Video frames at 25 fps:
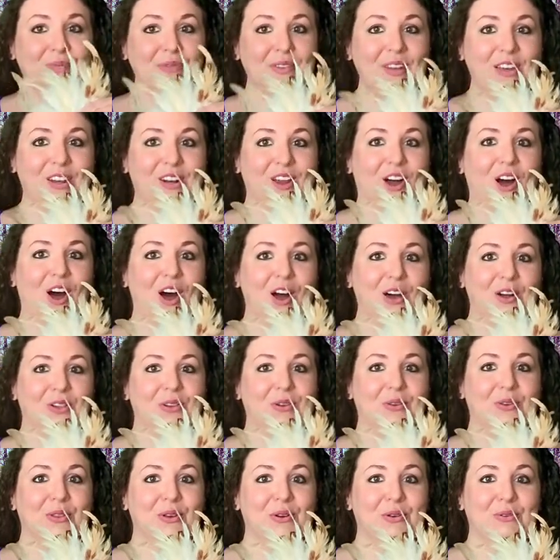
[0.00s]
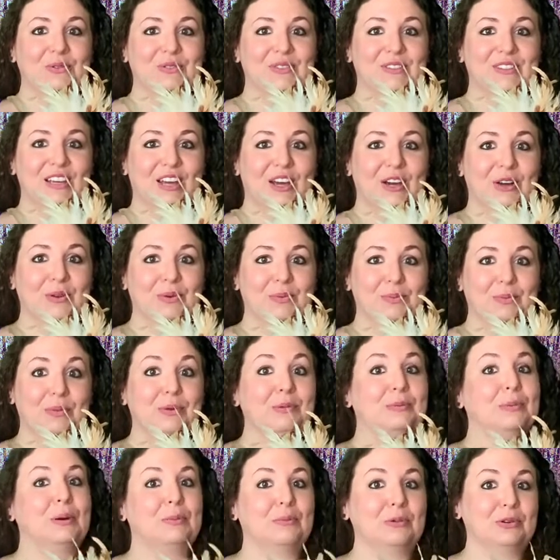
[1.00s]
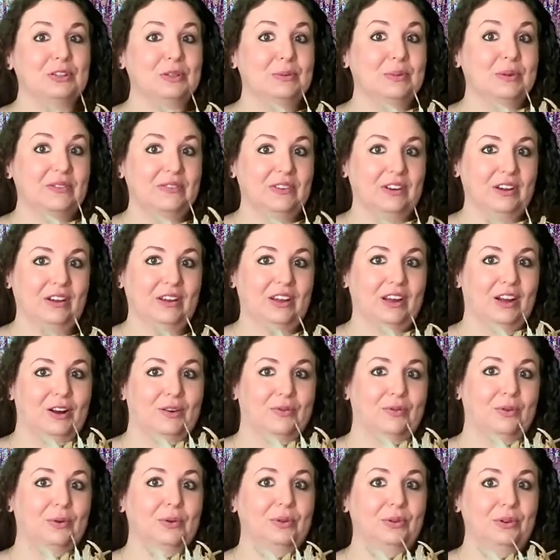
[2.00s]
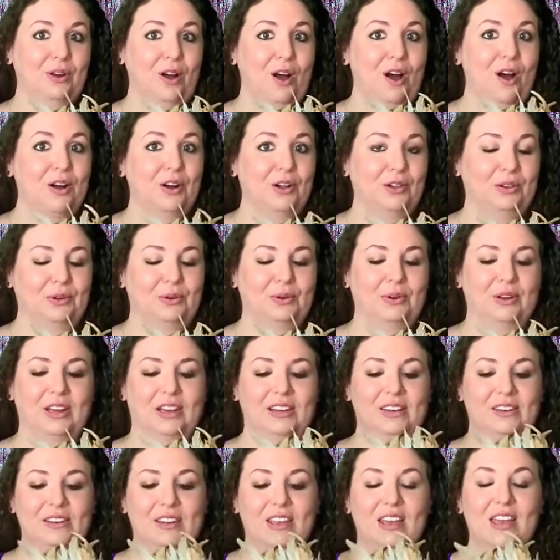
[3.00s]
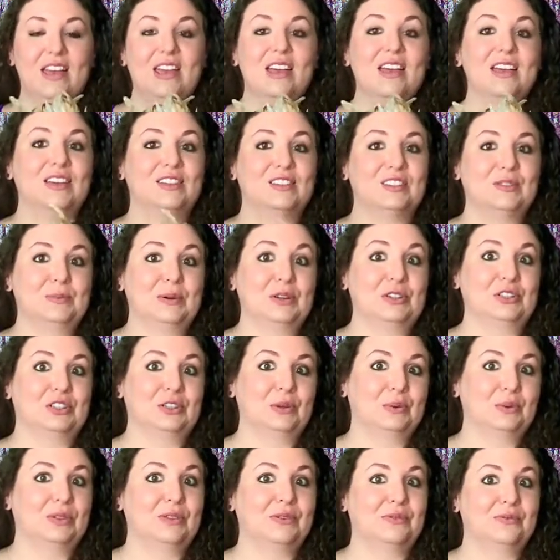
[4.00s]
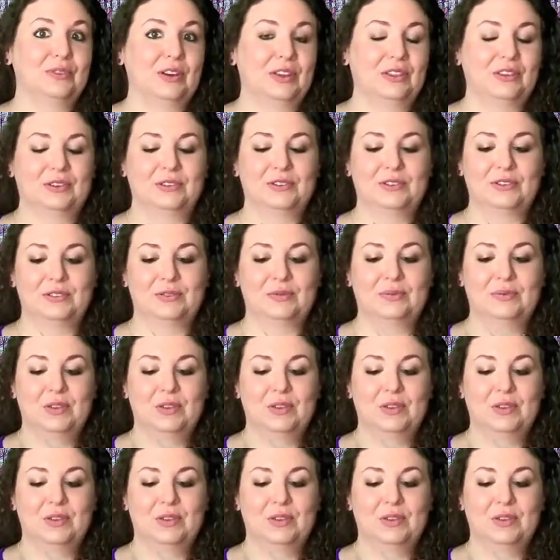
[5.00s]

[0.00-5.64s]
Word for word: and hot glue those down. Remember to be very careful with your hot glue gun, especially with the feathers.